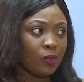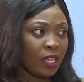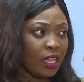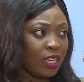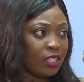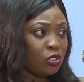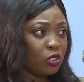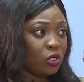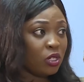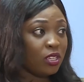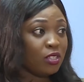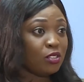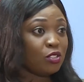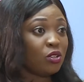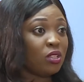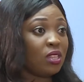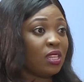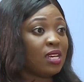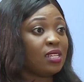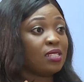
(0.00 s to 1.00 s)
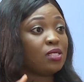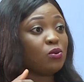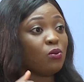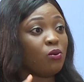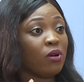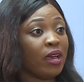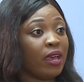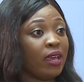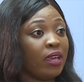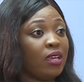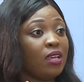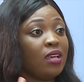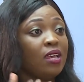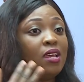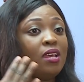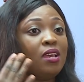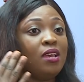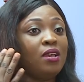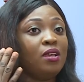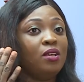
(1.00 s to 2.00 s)
education. That's why,
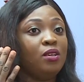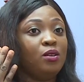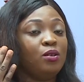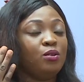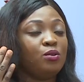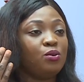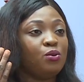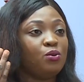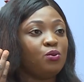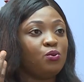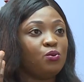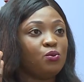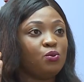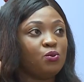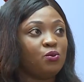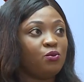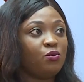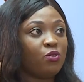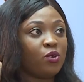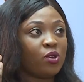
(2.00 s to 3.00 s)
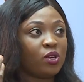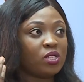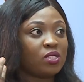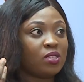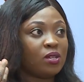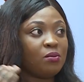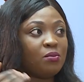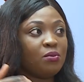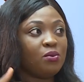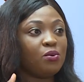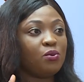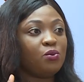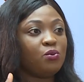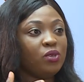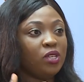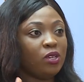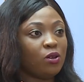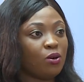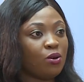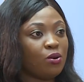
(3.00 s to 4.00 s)
for example,
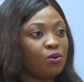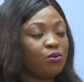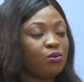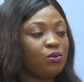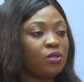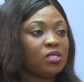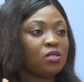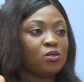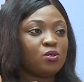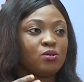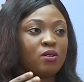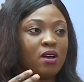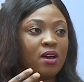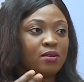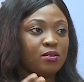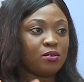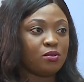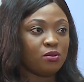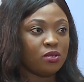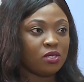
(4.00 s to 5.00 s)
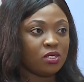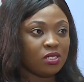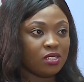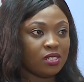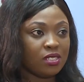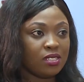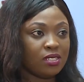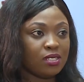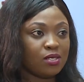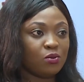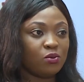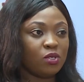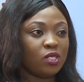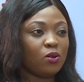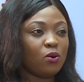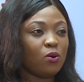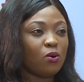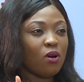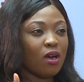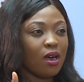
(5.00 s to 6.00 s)
we always do outreaches.
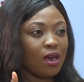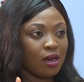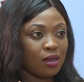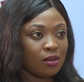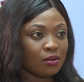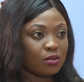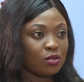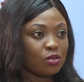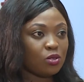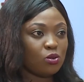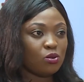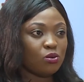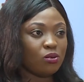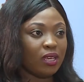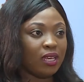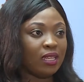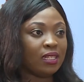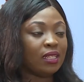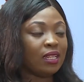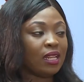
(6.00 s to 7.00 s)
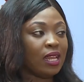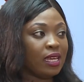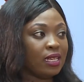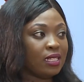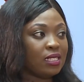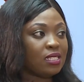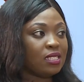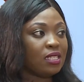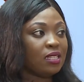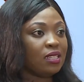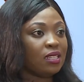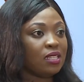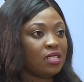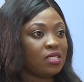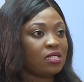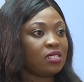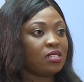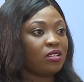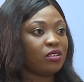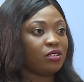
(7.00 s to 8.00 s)
We go out to enlighten
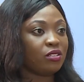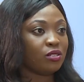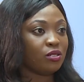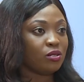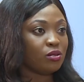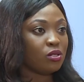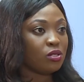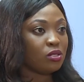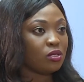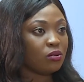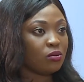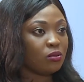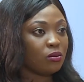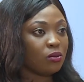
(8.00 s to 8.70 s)
these girls